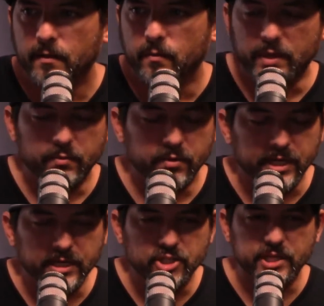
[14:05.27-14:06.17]
we were
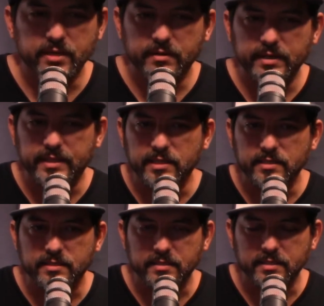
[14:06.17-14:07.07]
engineering
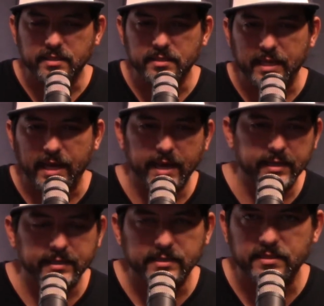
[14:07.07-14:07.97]
these
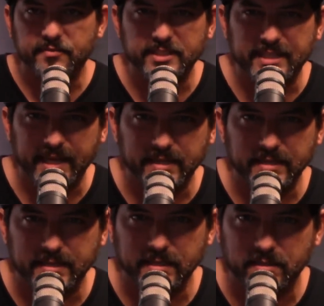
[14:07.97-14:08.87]
highly sophisticated
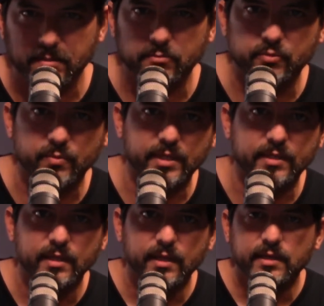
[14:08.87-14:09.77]
systems with